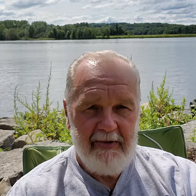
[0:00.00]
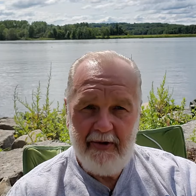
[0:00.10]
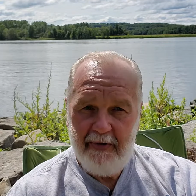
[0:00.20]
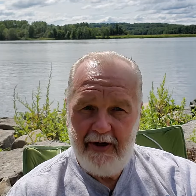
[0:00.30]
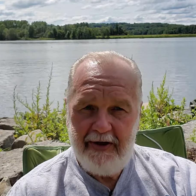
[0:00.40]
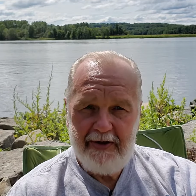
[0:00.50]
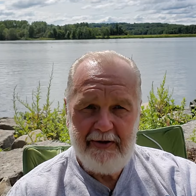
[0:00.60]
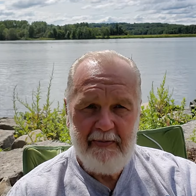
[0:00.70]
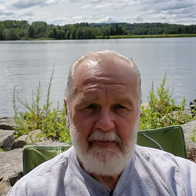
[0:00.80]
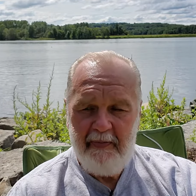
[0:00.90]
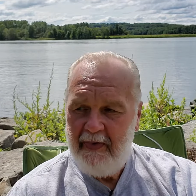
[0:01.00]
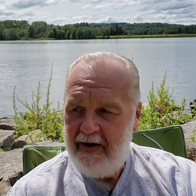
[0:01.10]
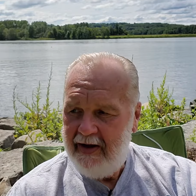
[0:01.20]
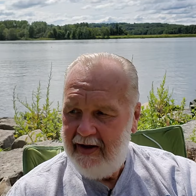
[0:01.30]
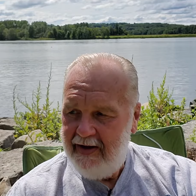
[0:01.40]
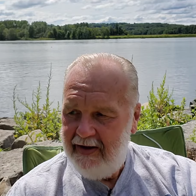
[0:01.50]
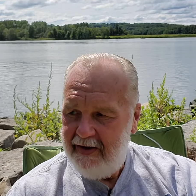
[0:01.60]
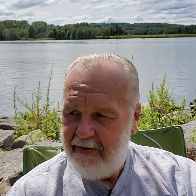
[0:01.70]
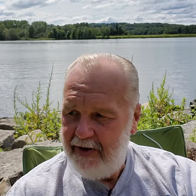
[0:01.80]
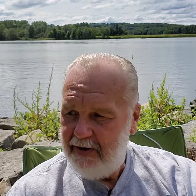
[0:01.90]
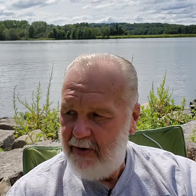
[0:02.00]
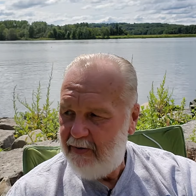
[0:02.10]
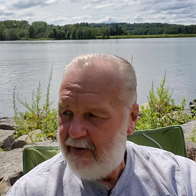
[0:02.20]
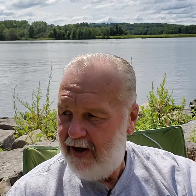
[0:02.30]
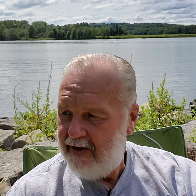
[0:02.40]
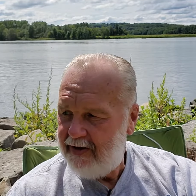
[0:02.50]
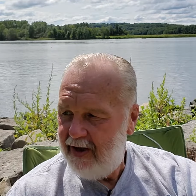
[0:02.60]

the creeks. The creek don't rise.